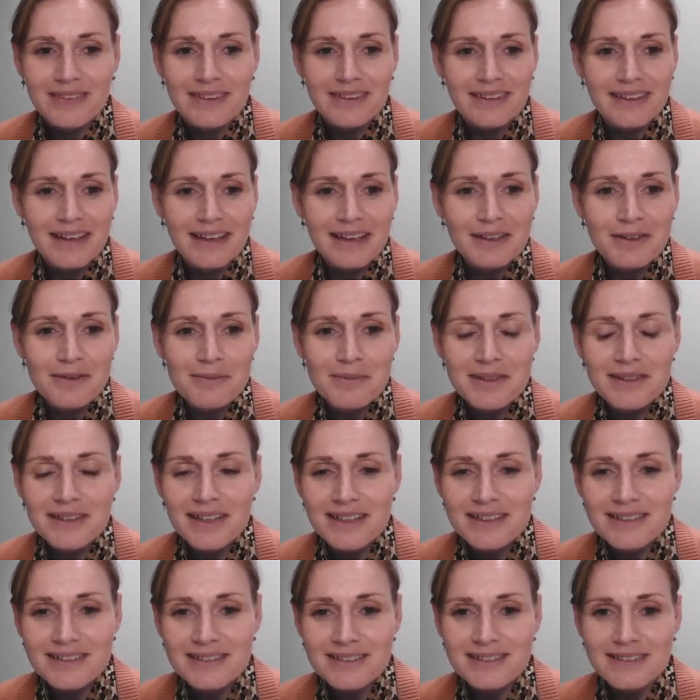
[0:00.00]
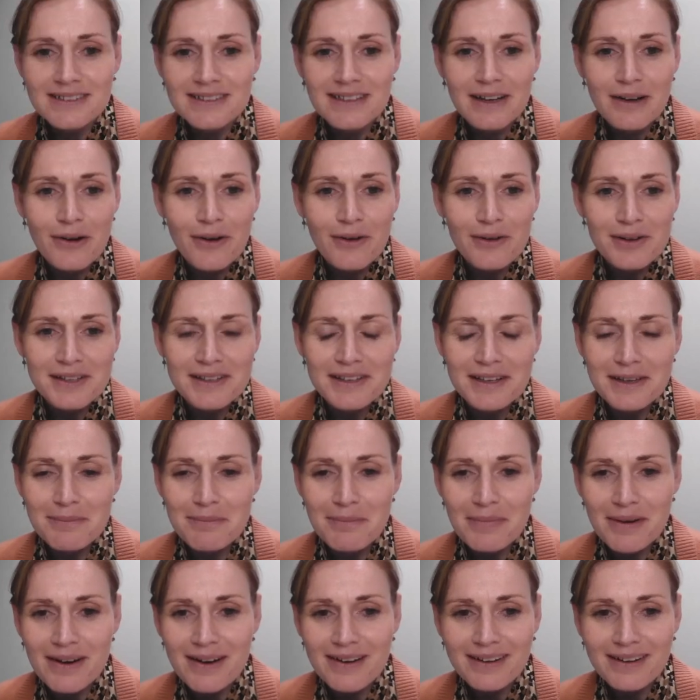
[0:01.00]
The accommodation is a
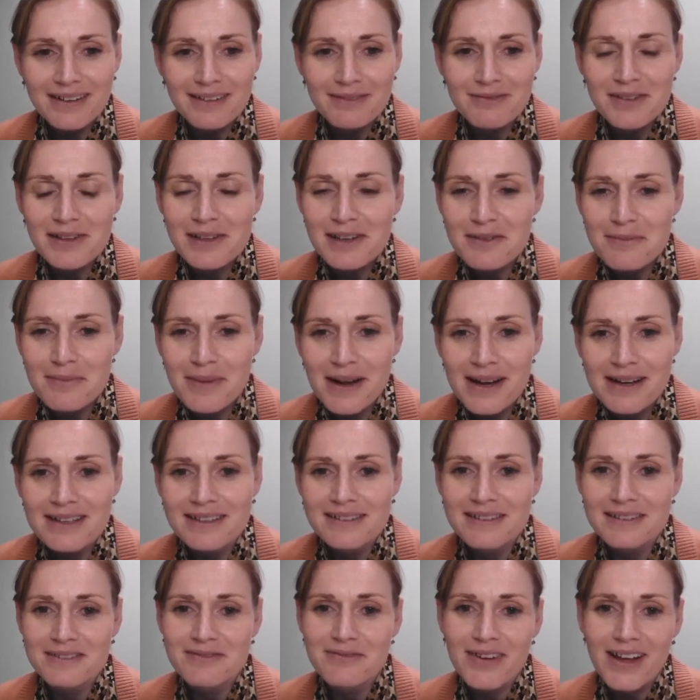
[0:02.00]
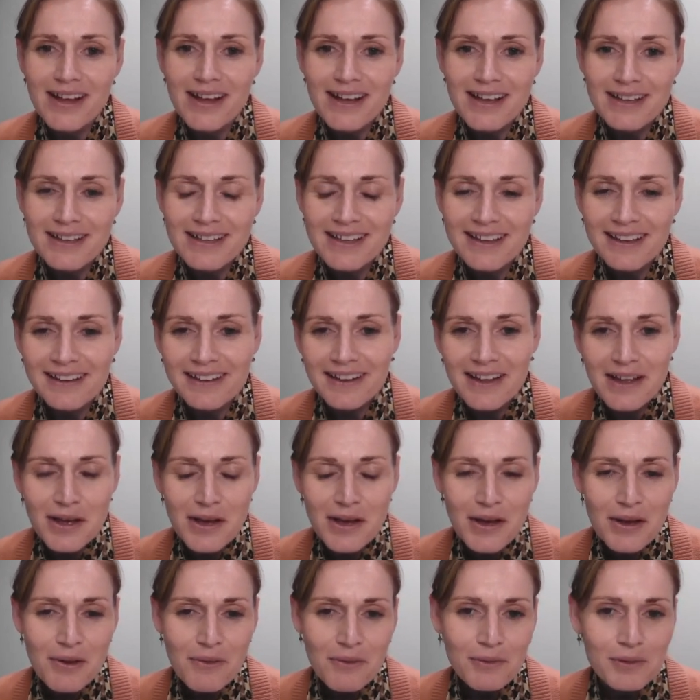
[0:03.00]
holiday park, Willerbaan. It's in Wageningen.
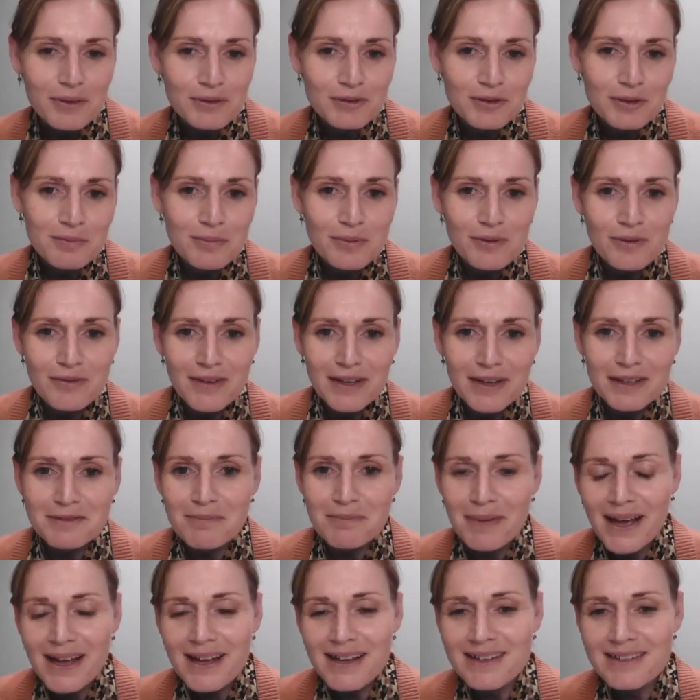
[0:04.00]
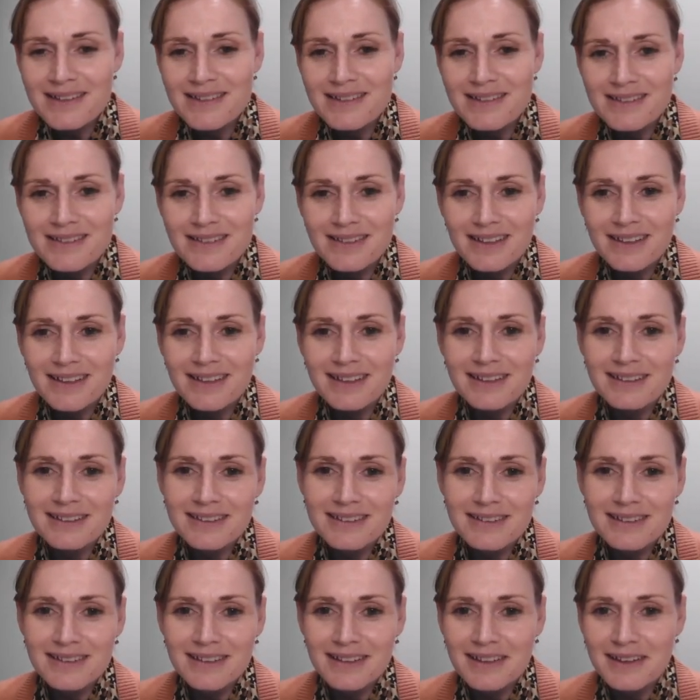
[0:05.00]
We also provide bikes.
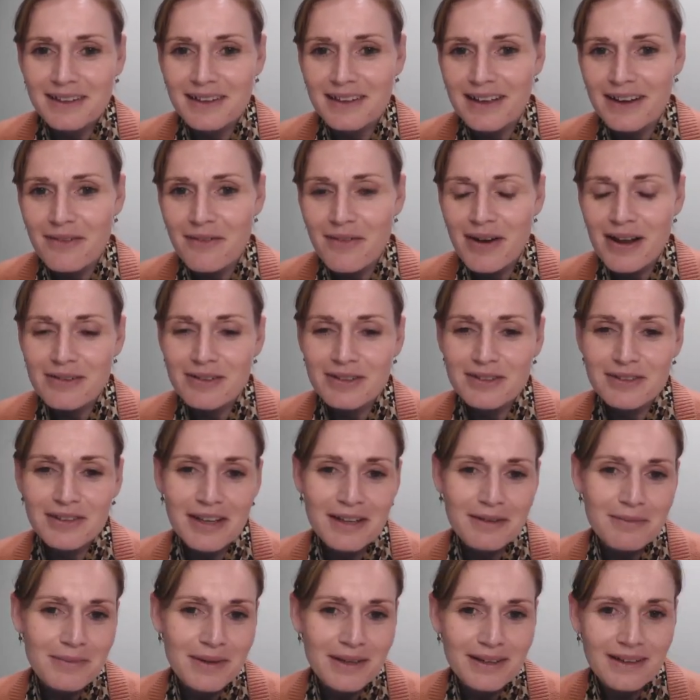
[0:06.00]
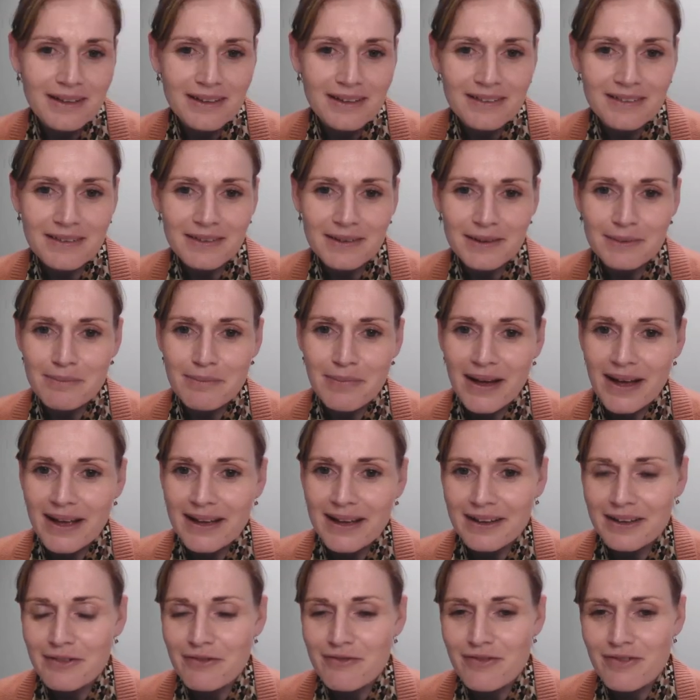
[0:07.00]
It's around 10 minutes
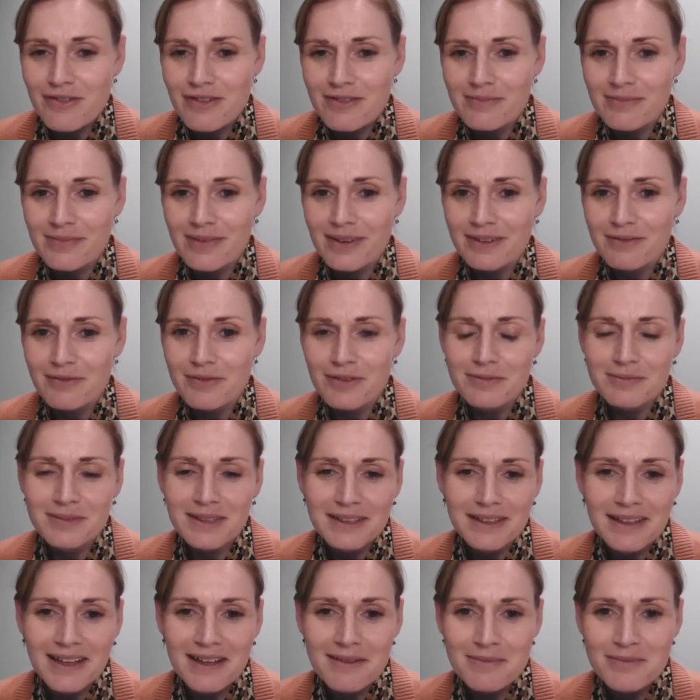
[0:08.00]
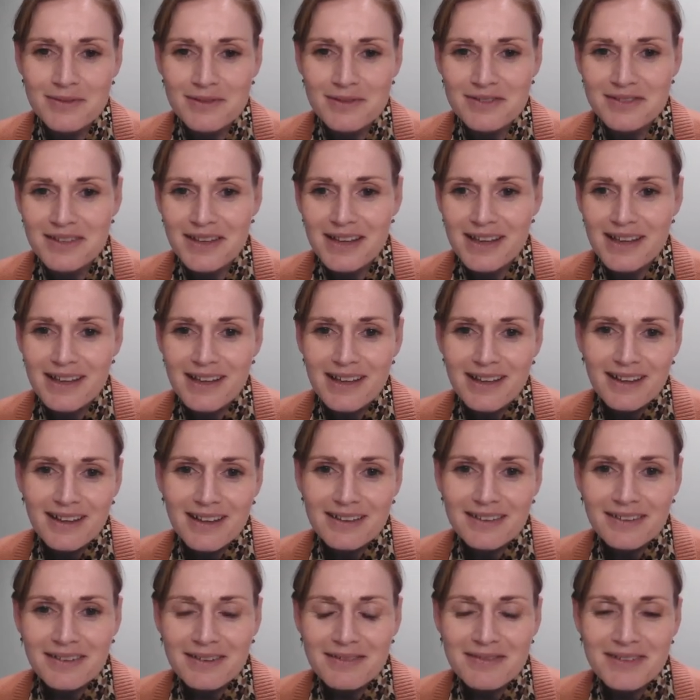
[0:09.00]
bike from the campus.
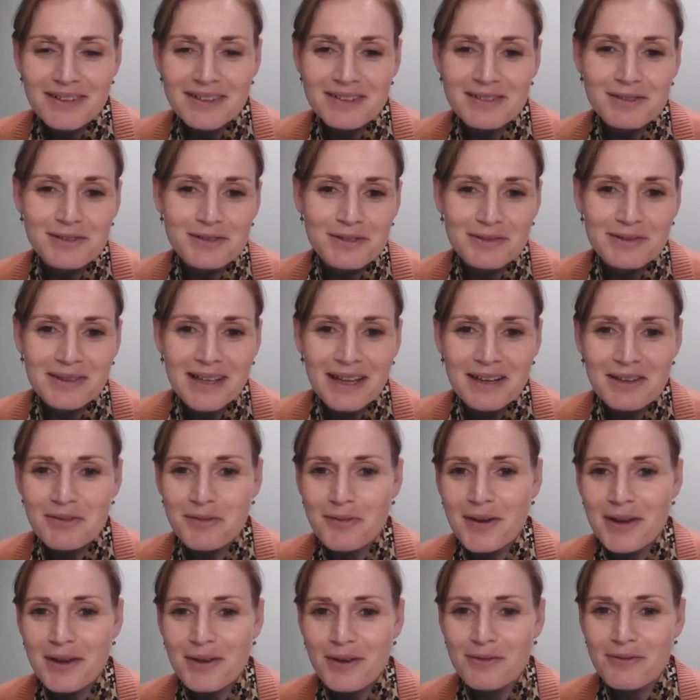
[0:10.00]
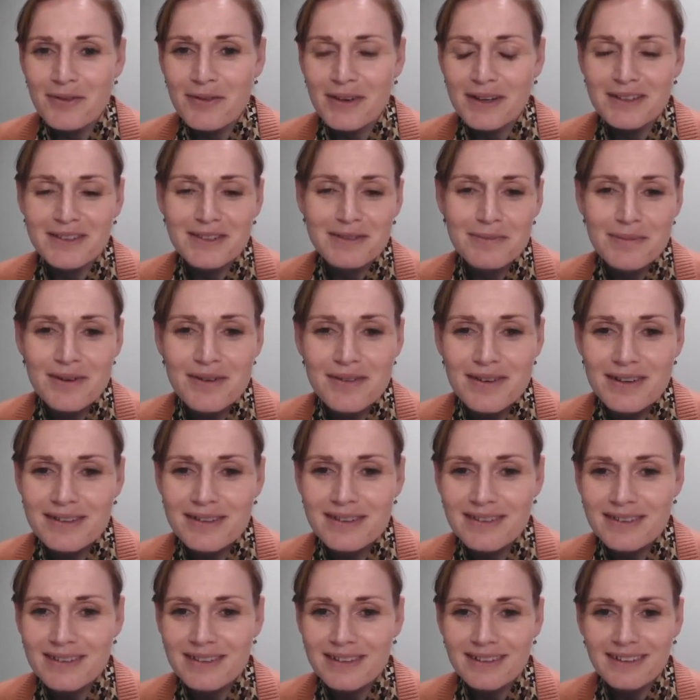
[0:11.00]
So I think it's also a nice way of
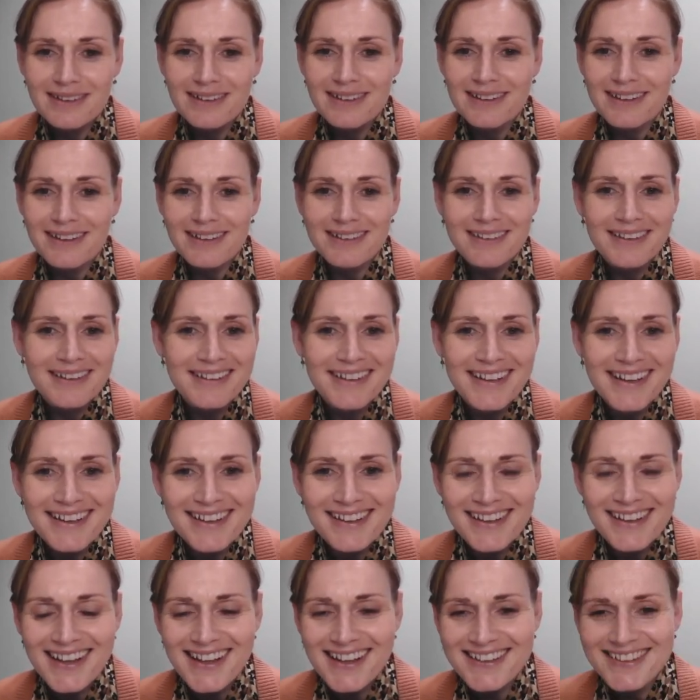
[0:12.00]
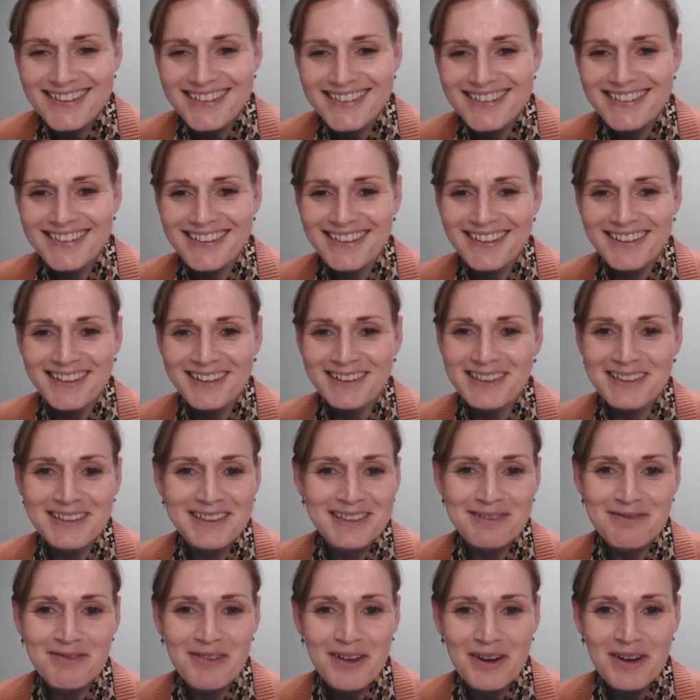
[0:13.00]
experiencing the Netherlands in
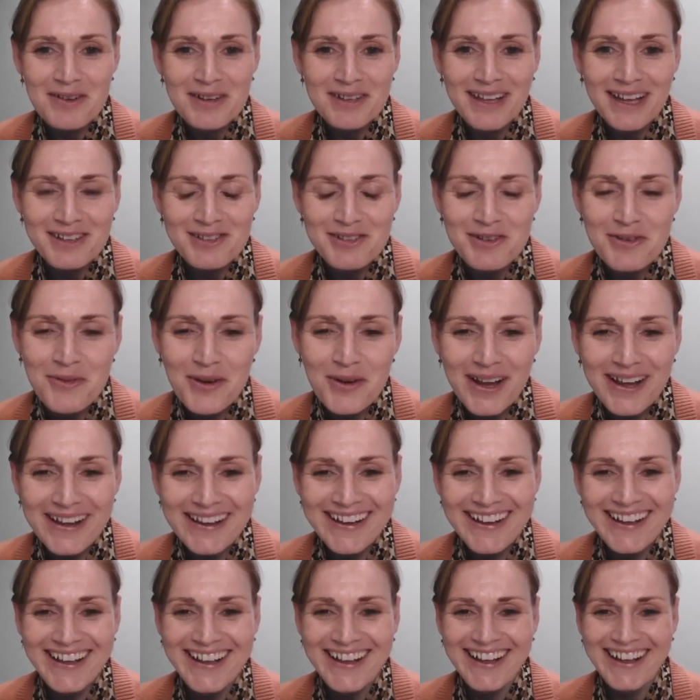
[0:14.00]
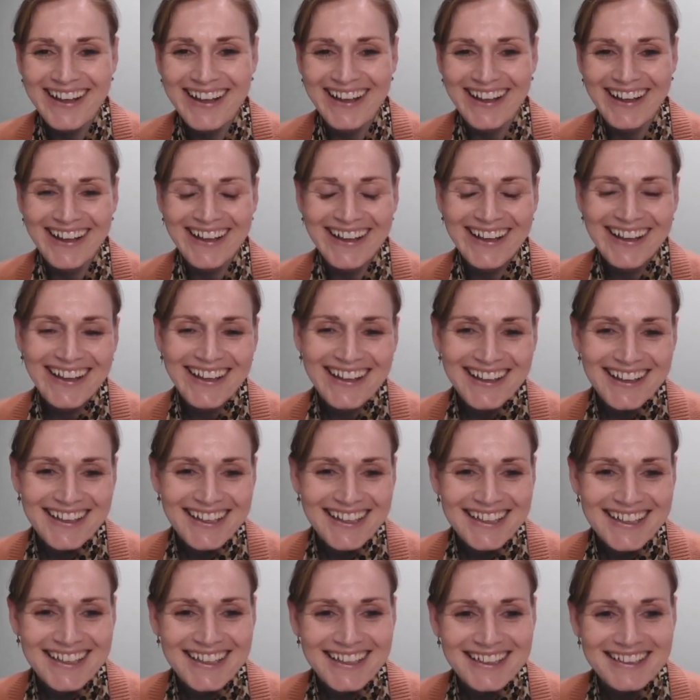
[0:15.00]
the very Dutch way.
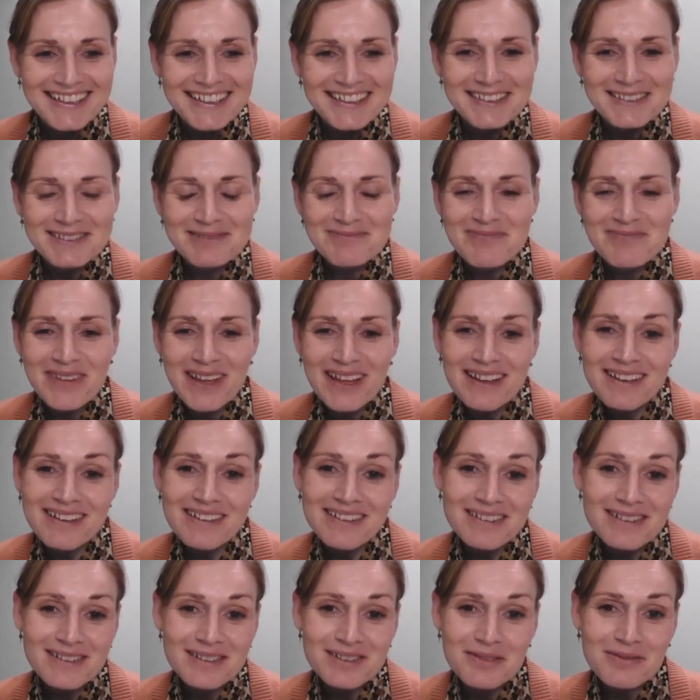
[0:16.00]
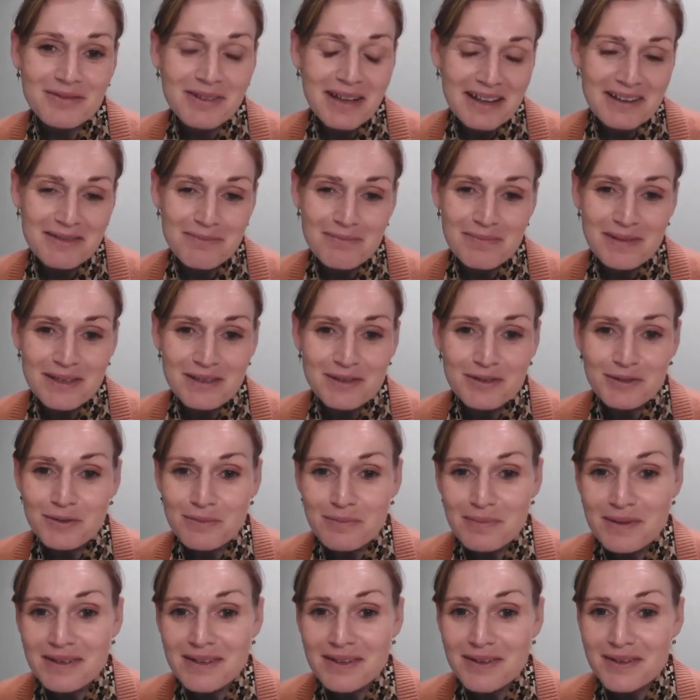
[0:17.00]
And it's also a nice place to
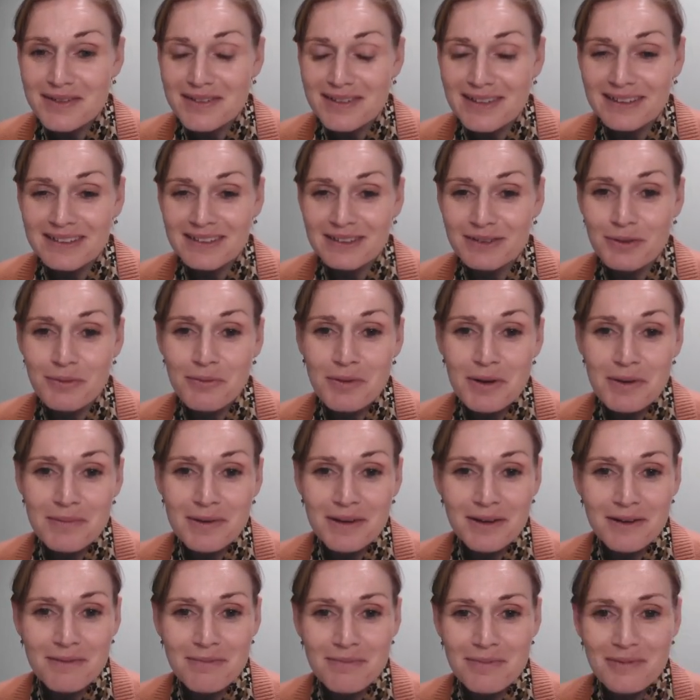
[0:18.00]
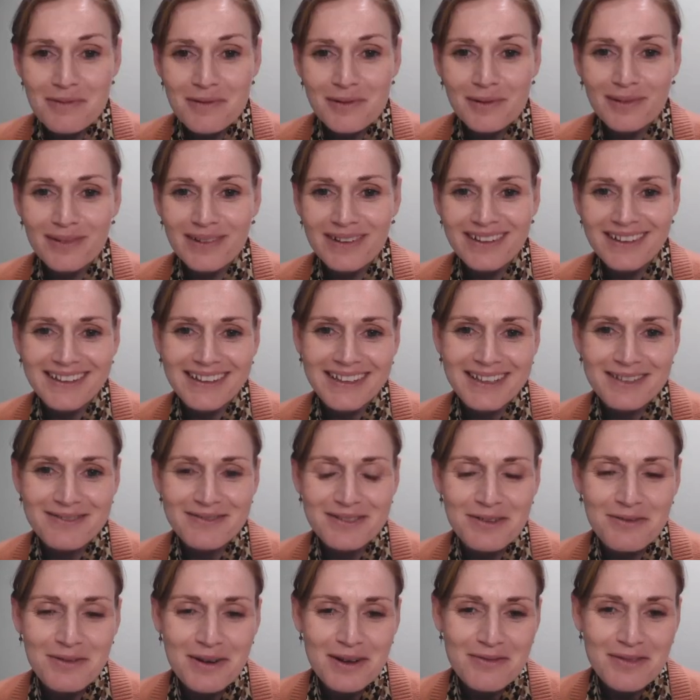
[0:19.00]
be. There's a swimming pool if
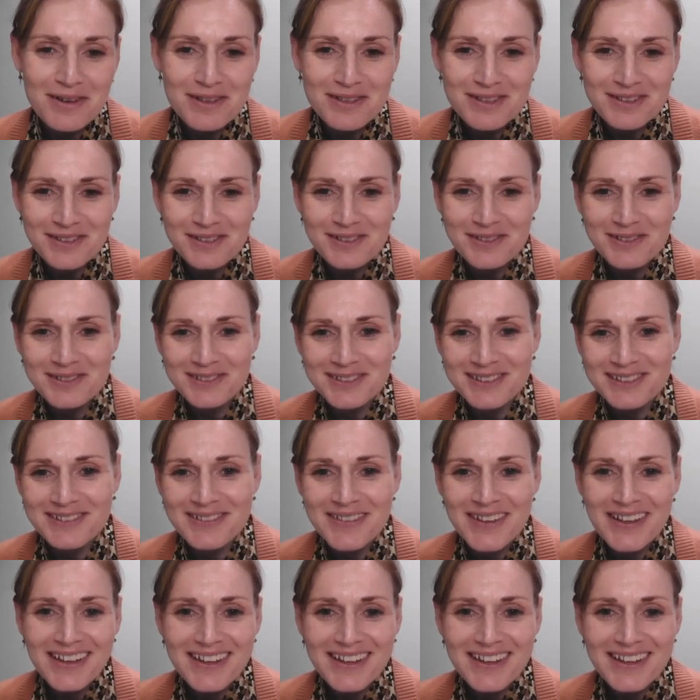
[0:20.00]
the weather is good.